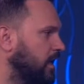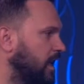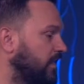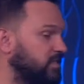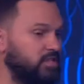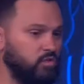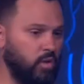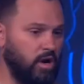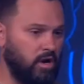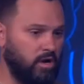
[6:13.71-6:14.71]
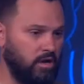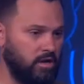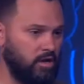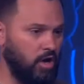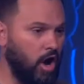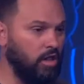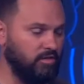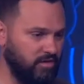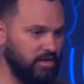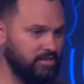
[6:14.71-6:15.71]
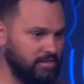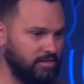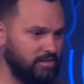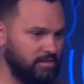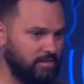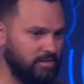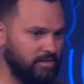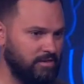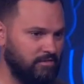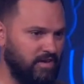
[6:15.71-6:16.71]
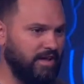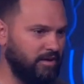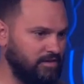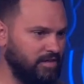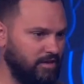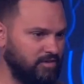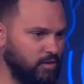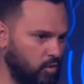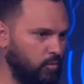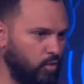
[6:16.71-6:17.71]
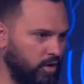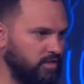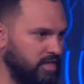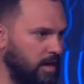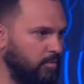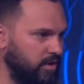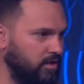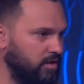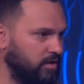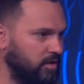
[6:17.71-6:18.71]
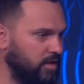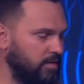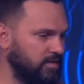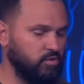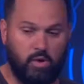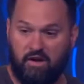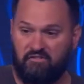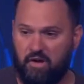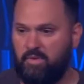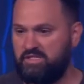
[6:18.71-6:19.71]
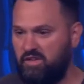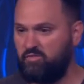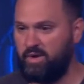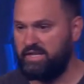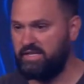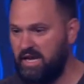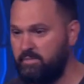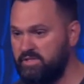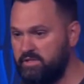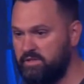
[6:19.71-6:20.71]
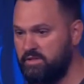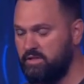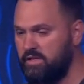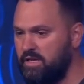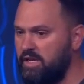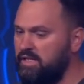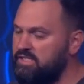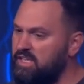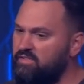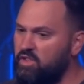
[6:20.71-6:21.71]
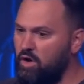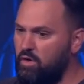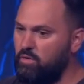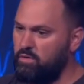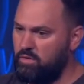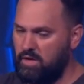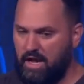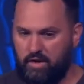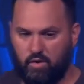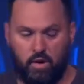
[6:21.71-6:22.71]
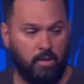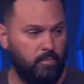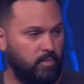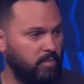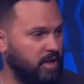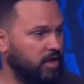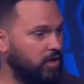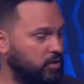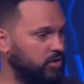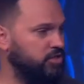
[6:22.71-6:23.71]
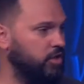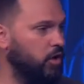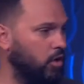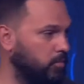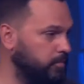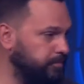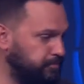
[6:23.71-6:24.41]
And this is where all of us find ourselves at one point in time or another. This is where I've found myself many times. See, even though I grew up in a Christian home,